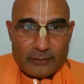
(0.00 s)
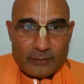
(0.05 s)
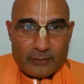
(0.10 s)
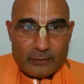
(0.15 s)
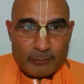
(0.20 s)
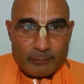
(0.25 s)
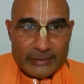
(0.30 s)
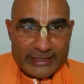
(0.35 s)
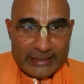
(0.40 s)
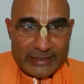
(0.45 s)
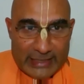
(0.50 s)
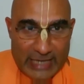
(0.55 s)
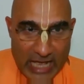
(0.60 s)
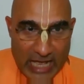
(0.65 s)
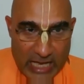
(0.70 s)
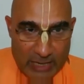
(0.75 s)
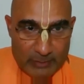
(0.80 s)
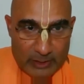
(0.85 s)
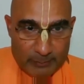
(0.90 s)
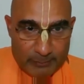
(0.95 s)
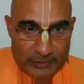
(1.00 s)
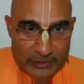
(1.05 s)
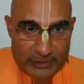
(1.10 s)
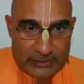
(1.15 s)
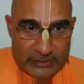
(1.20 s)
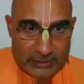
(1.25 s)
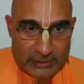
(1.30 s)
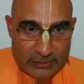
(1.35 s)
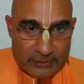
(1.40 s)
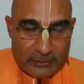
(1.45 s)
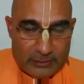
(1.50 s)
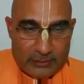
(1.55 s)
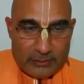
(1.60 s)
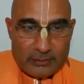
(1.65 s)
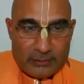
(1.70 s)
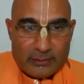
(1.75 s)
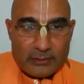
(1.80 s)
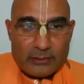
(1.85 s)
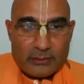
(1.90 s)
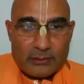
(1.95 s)
by Nama Bhajan,
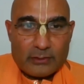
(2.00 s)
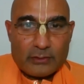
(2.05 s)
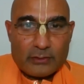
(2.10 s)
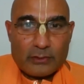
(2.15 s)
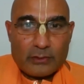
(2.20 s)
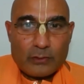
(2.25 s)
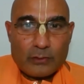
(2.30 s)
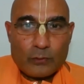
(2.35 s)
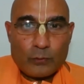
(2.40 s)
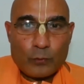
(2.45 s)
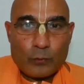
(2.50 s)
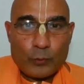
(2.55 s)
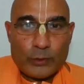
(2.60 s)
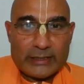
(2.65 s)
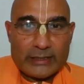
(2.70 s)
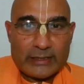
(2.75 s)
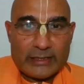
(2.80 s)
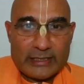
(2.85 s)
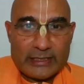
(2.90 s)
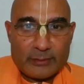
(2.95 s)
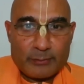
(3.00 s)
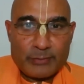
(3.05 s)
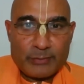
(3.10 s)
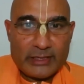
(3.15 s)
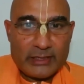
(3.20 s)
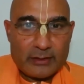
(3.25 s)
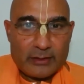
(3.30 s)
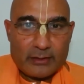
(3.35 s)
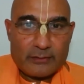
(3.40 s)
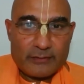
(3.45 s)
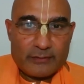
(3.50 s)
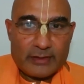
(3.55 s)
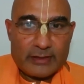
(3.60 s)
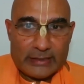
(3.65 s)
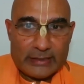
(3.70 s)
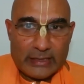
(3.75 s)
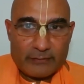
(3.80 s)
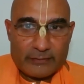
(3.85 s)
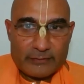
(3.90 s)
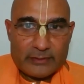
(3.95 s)
one can be in
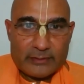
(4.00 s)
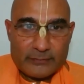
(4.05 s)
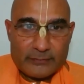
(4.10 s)
Vrindavan.